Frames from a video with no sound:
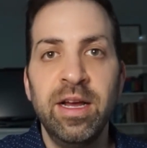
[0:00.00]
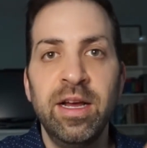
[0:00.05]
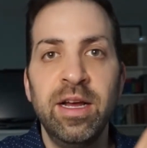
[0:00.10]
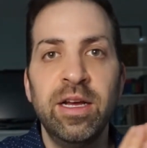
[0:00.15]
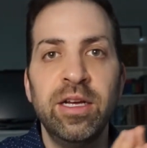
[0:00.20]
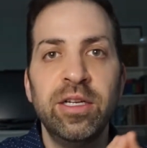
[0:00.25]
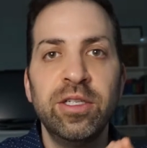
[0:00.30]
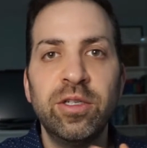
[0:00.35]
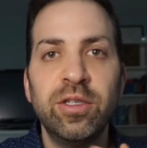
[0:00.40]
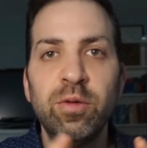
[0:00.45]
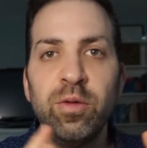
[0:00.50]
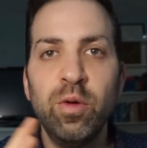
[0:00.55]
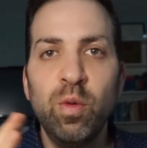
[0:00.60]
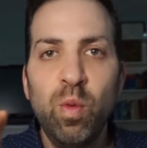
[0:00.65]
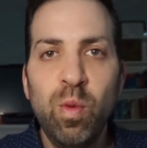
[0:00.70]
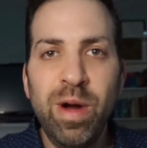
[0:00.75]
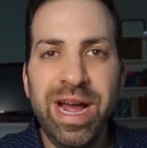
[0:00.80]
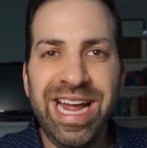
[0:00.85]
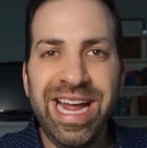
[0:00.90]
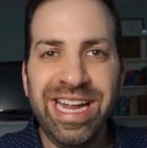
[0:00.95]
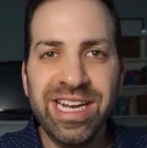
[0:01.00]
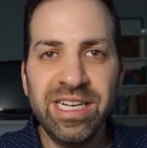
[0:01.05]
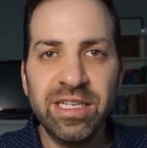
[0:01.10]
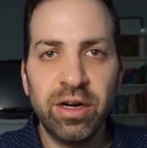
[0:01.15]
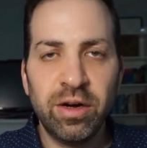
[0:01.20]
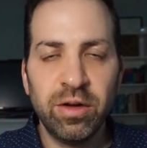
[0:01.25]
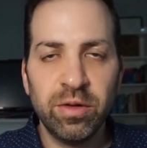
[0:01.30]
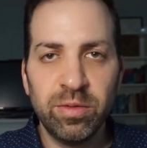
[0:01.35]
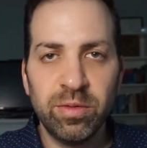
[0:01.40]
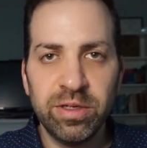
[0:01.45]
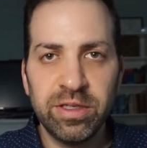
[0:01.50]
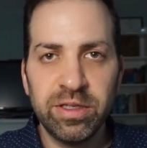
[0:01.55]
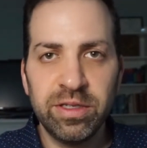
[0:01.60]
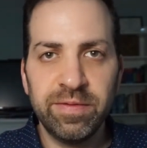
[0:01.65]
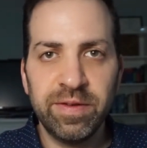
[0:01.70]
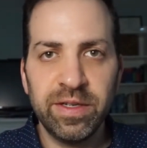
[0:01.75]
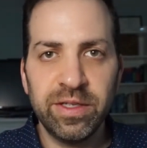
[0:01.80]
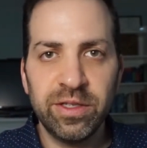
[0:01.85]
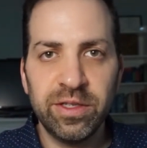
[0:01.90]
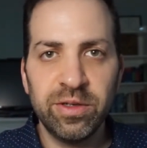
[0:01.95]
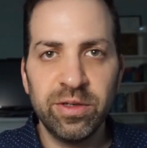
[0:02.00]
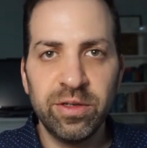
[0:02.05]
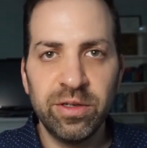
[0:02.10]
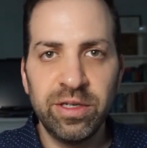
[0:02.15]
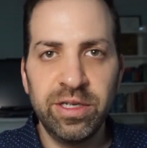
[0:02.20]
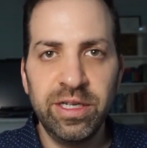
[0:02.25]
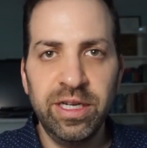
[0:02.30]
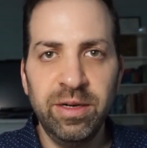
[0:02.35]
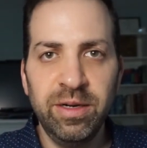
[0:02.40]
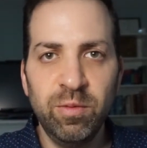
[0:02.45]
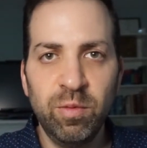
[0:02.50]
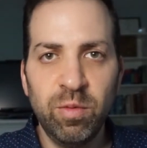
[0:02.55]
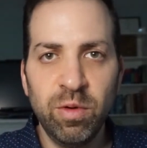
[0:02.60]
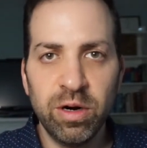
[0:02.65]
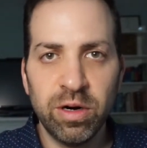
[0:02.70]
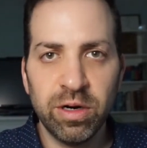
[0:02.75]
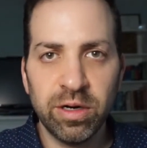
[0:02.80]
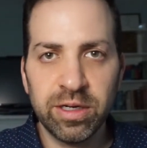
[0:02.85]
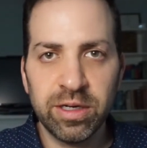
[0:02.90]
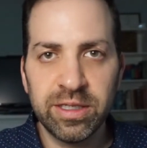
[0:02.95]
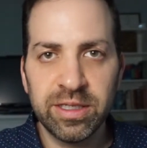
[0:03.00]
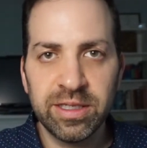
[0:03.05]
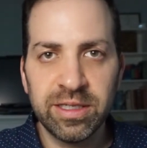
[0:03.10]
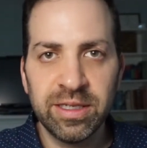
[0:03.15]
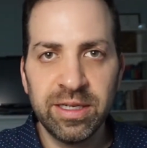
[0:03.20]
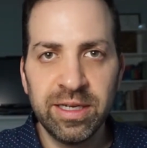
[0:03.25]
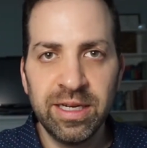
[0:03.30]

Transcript: So, the way intolerance of uncertainty works